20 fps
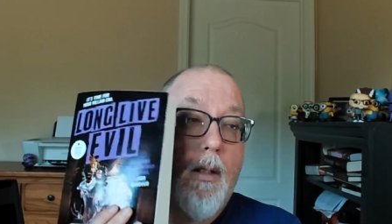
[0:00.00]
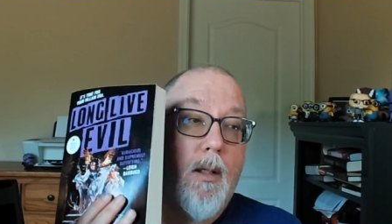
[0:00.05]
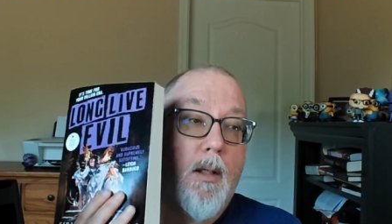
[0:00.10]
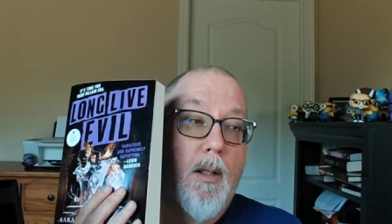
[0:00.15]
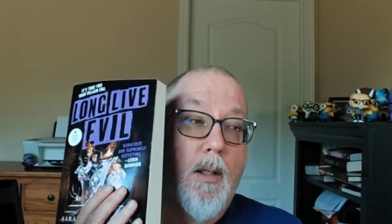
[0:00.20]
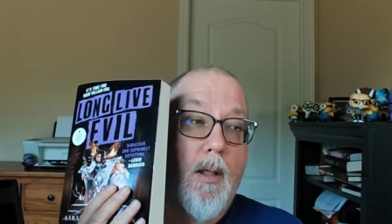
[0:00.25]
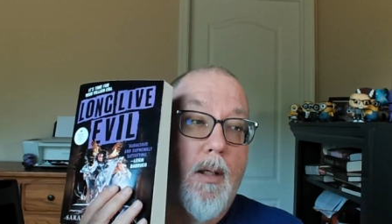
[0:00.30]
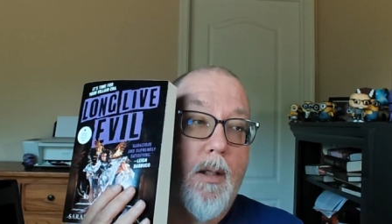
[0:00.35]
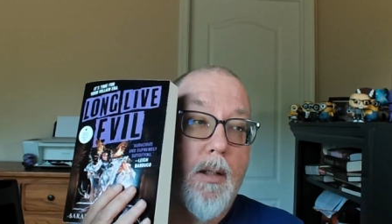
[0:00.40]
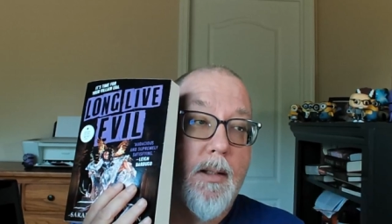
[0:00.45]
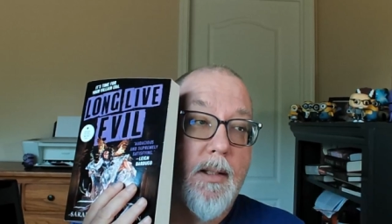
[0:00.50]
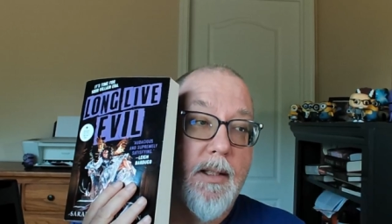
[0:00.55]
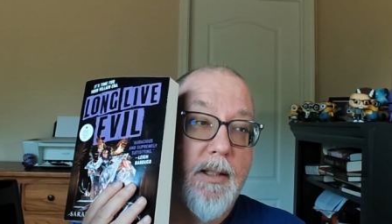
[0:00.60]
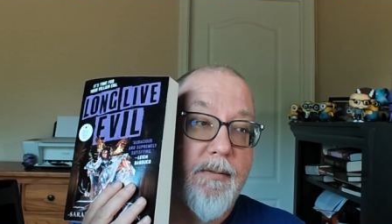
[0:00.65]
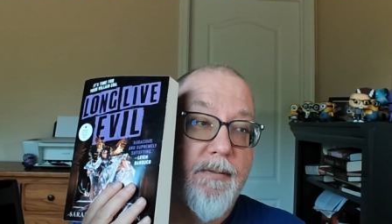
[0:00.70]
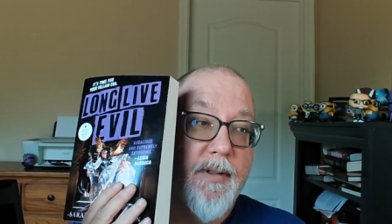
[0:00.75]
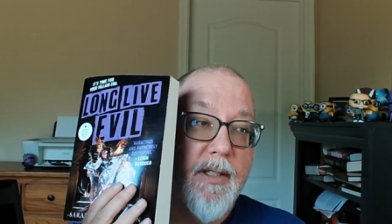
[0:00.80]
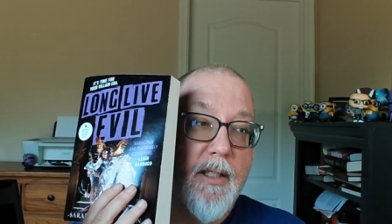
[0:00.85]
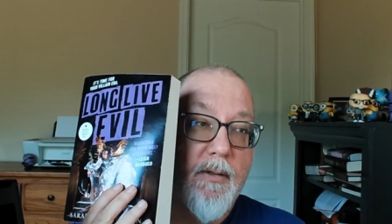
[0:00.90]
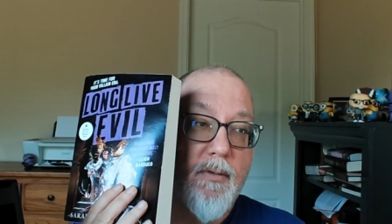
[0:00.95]
Long
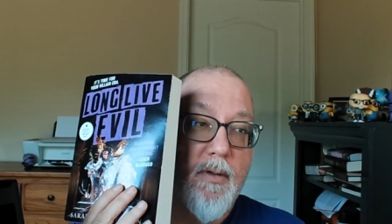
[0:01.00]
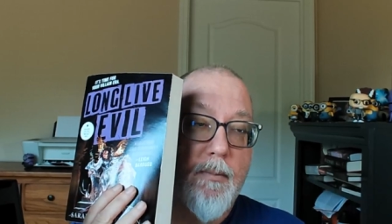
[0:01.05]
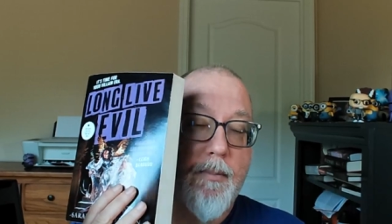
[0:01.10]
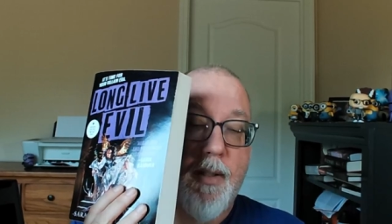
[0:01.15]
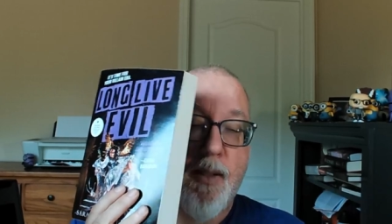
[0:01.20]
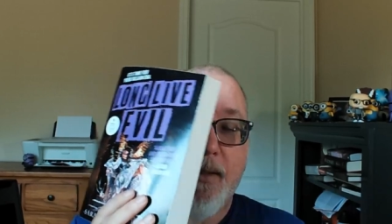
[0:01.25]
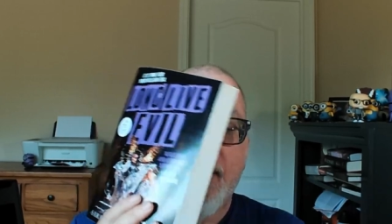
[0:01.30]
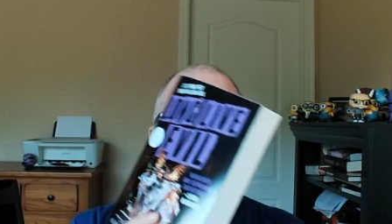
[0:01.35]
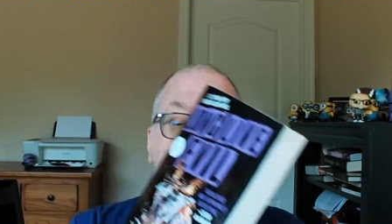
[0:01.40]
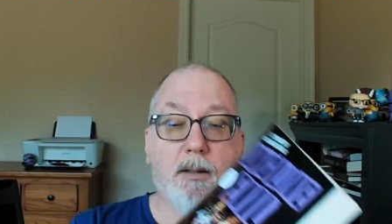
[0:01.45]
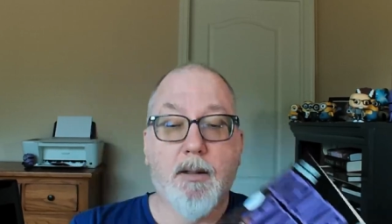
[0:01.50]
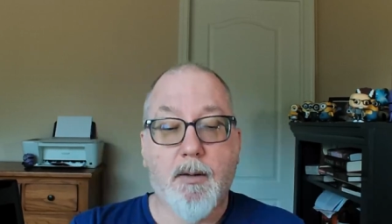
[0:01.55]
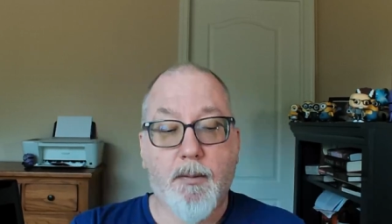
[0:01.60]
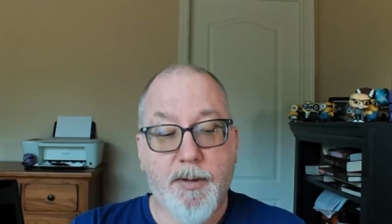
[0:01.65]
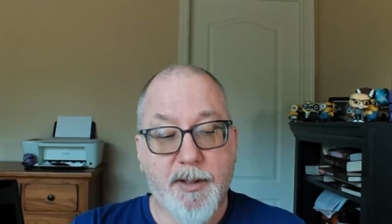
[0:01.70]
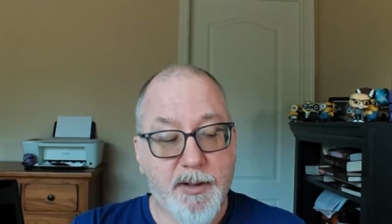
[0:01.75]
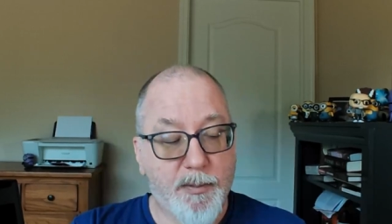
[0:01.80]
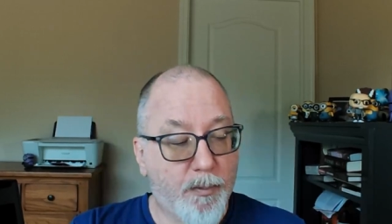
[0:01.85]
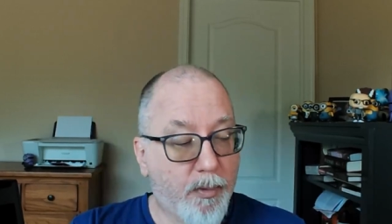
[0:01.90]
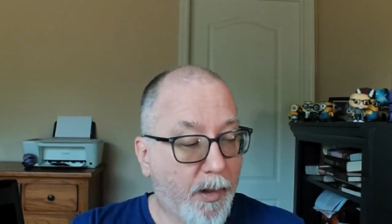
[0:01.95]
Live Evil by Sarah
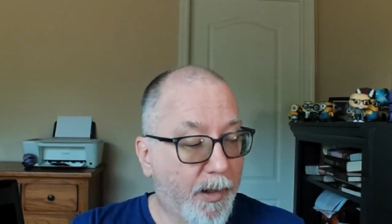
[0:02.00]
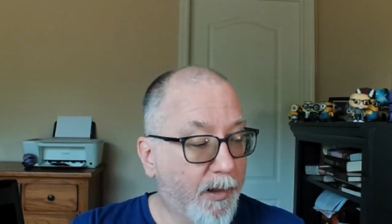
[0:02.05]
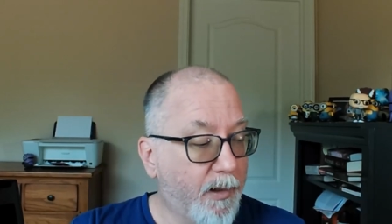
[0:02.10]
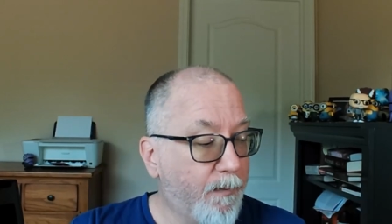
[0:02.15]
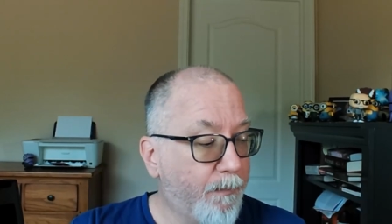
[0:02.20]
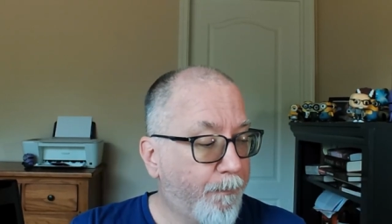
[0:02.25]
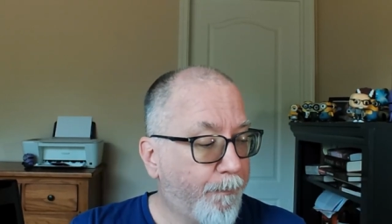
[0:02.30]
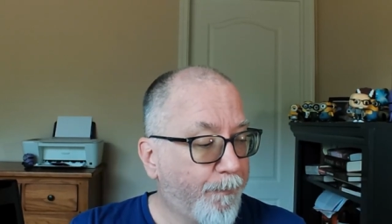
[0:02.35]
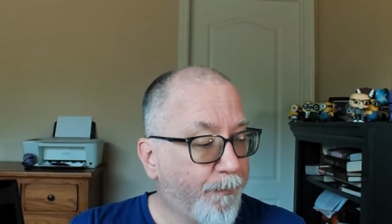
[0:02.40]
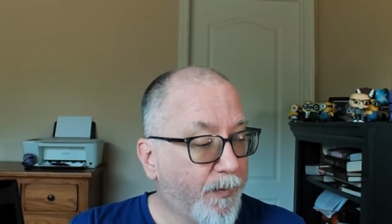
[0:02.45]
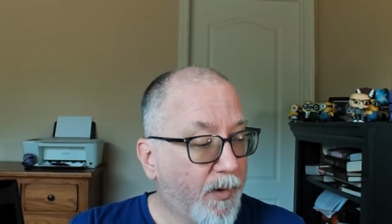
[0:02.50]
Rees Brennan.